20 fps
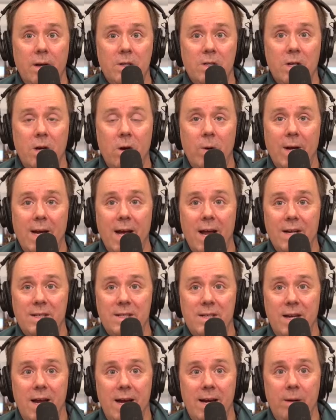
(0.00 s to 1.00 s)
So it got
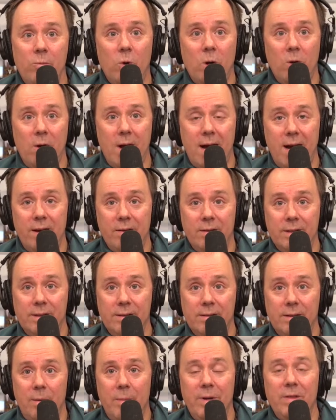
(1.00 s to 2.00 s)
its name, Rhode
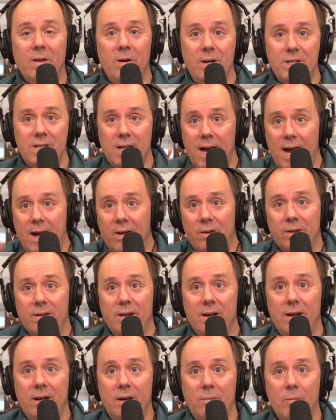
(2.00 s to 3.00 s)
Island. I mean, there is an
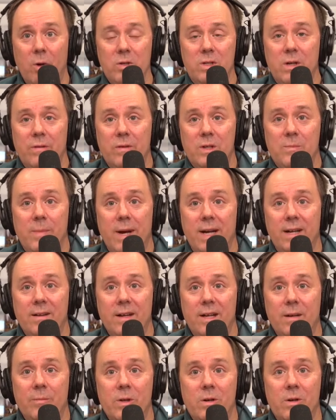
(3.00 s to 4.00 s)
island there. Most of it's
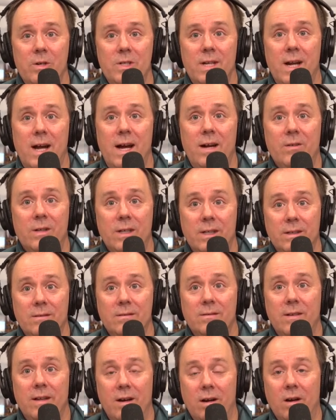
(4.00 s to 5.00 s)
mainland, but there is an island
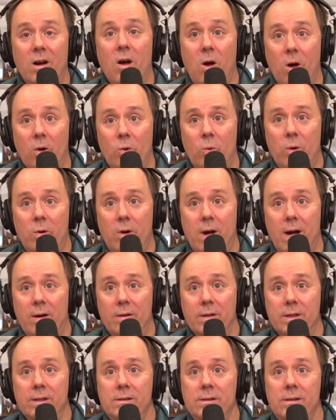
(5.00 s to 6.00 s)
there called Rhode
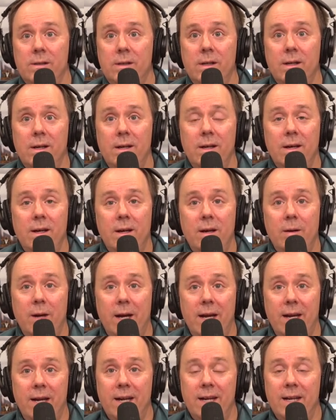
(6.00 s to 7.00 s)
Island,
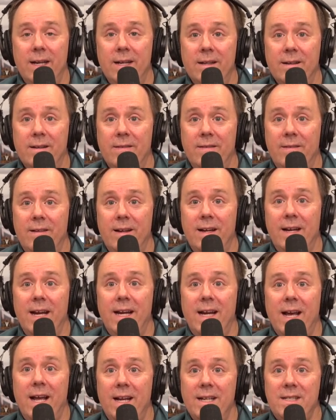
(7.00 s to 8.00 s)
and
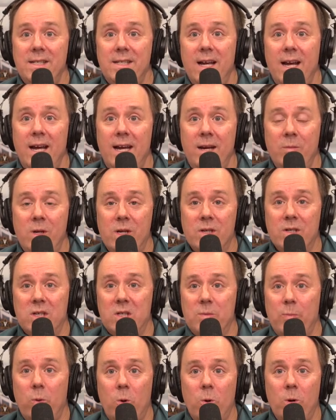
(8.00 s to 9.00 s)
it got its name because
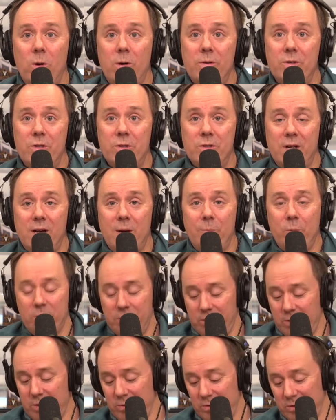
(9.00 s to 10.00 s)
explorers. There's a
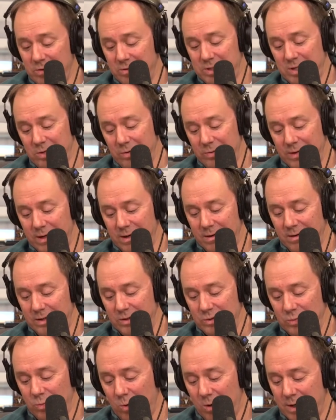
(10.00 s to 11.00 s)
couple. T- there's two
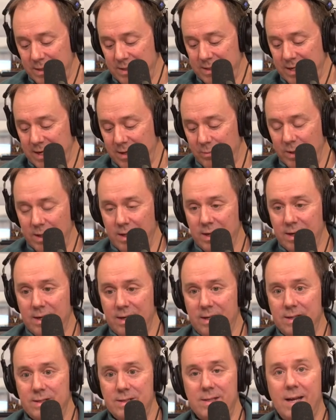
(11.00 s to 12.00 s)
theories. One said
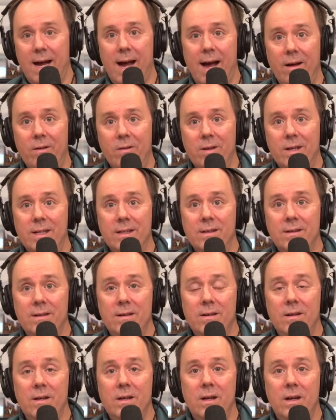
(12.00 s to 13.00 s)
because the island
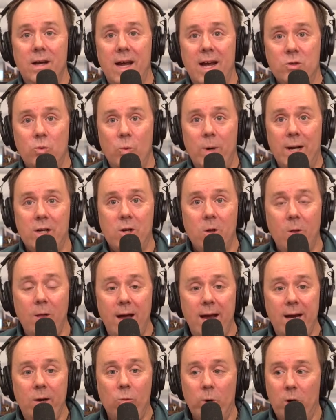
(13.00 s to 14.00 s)
has red
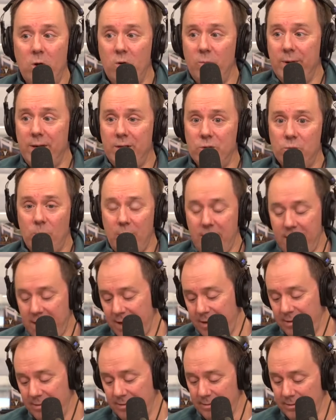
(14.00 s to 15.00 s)
clay. Road means
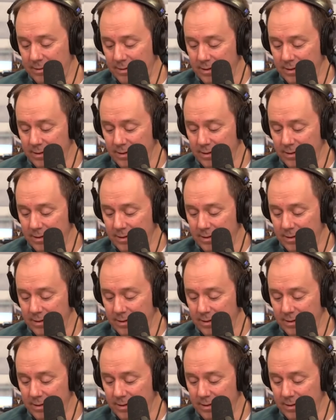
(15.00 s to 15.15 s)
red